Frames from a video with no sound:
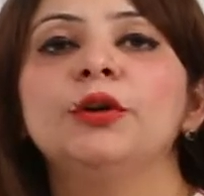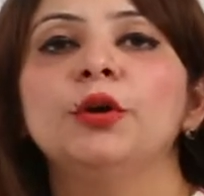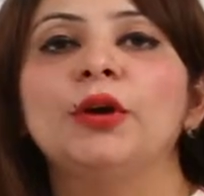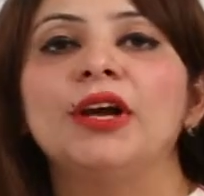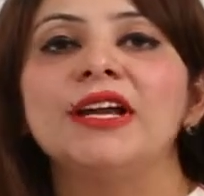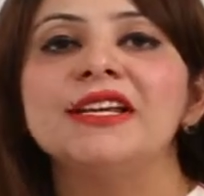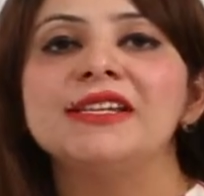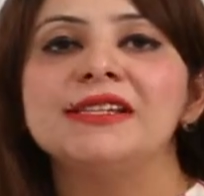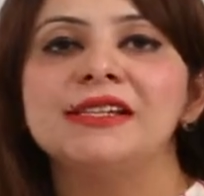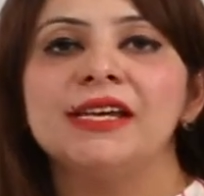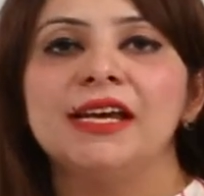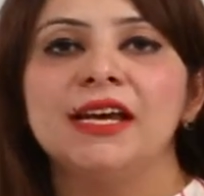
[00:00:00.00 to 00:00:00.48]
you
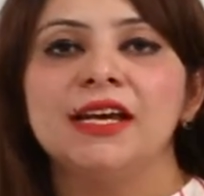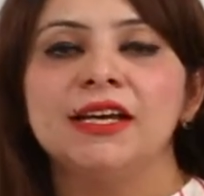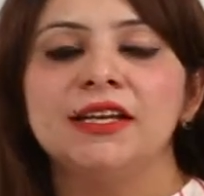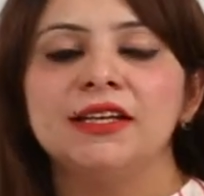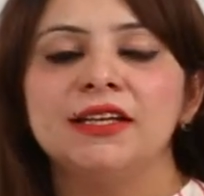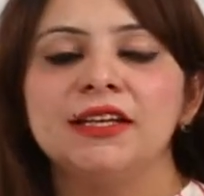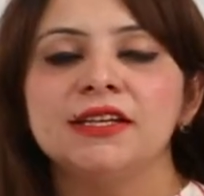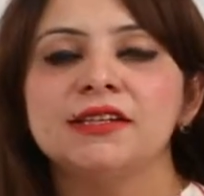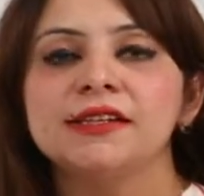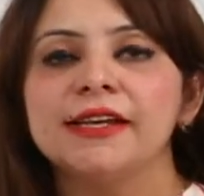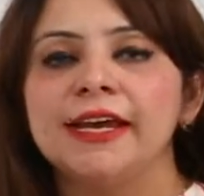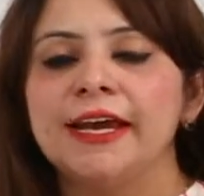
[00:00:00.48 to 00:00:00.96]
can say
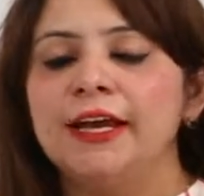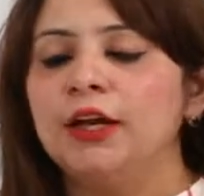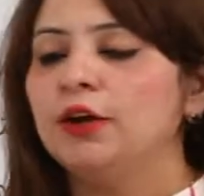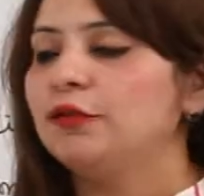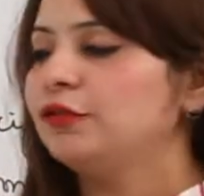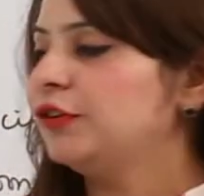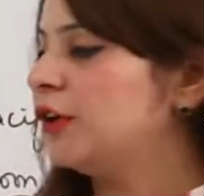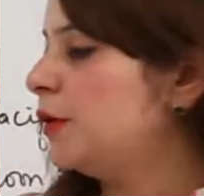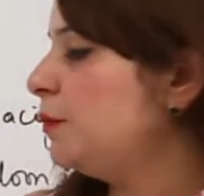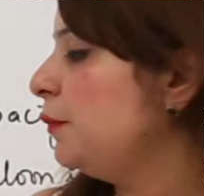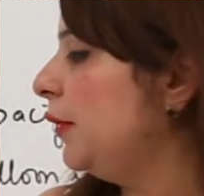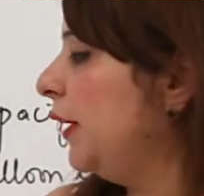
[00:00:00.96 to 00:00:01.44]
the scale
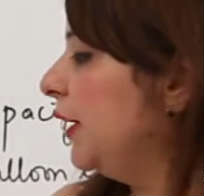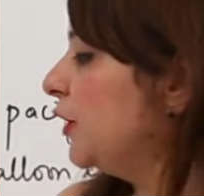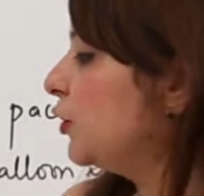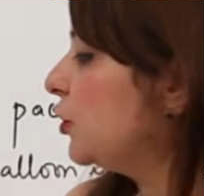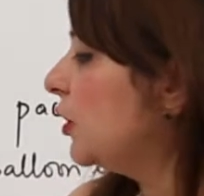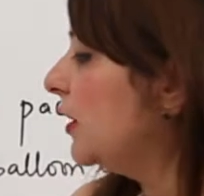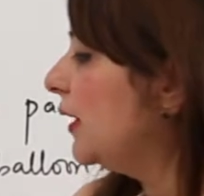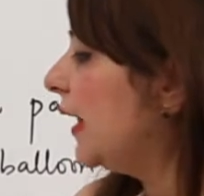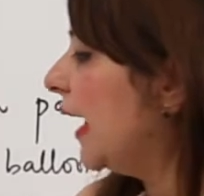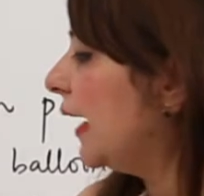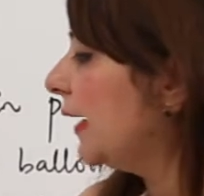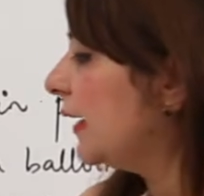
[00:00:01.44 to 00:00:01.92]
of
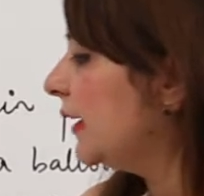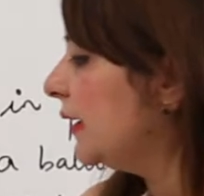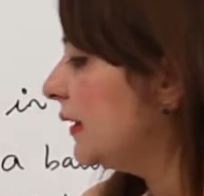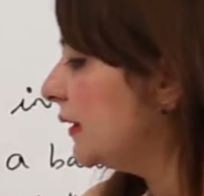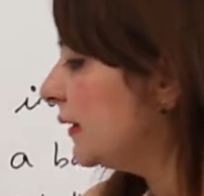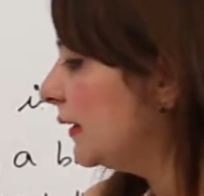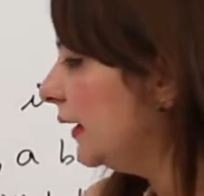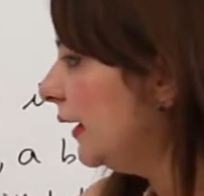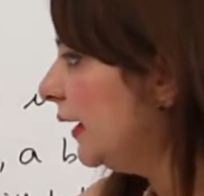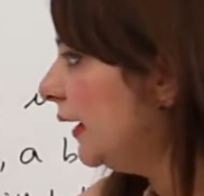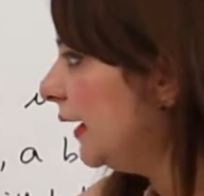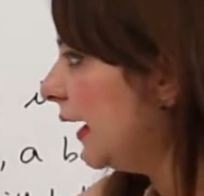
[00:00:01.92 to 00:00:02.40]
temperature that
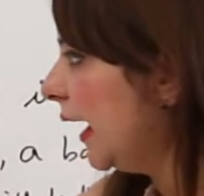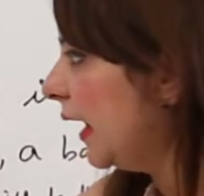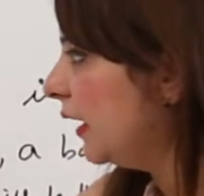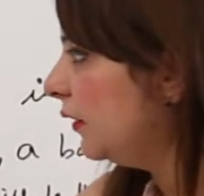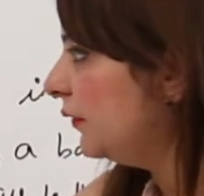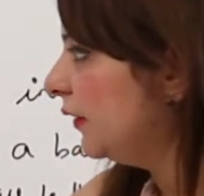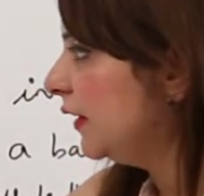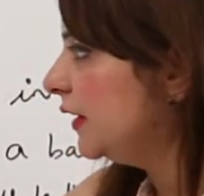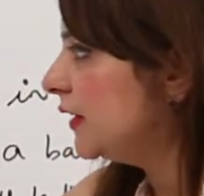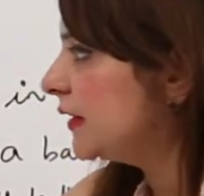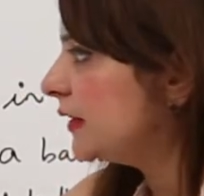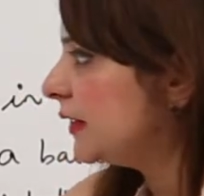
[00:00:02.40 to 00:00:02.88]
is the
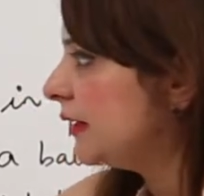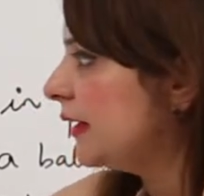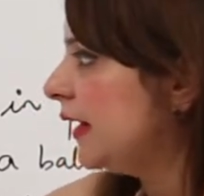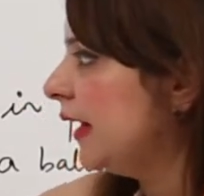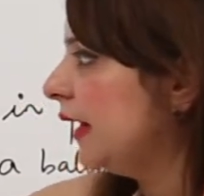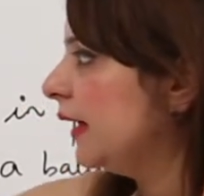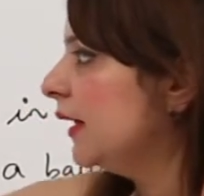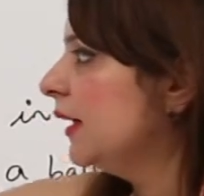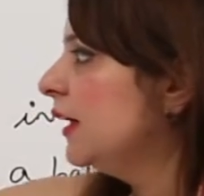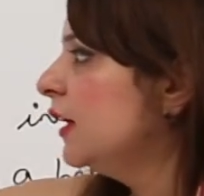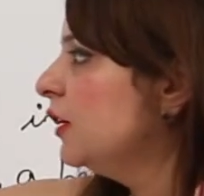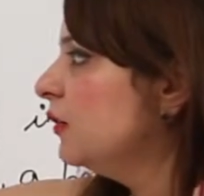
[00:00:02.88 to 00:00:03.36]
Kelvin
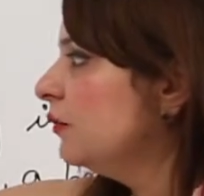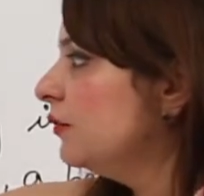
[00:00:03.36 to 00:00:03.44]
scale